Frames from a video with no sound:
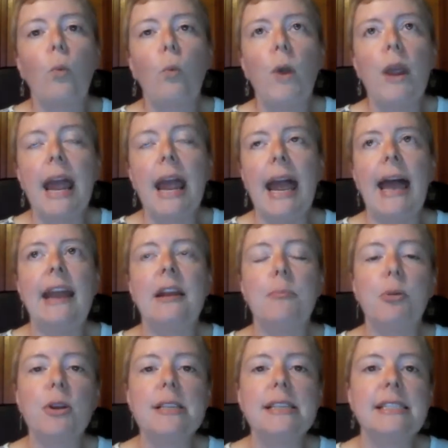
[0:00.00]
we had a
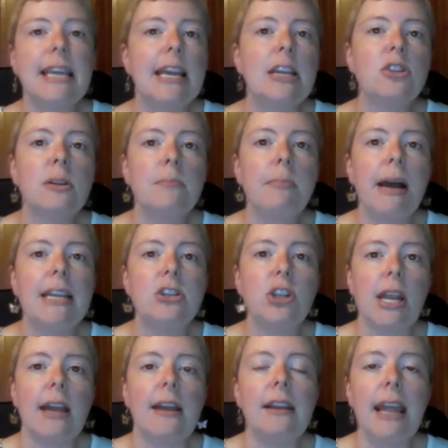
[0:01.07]
presentation by
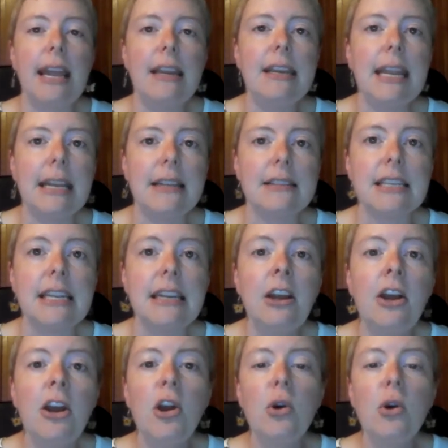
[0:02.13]
Jan and Nancy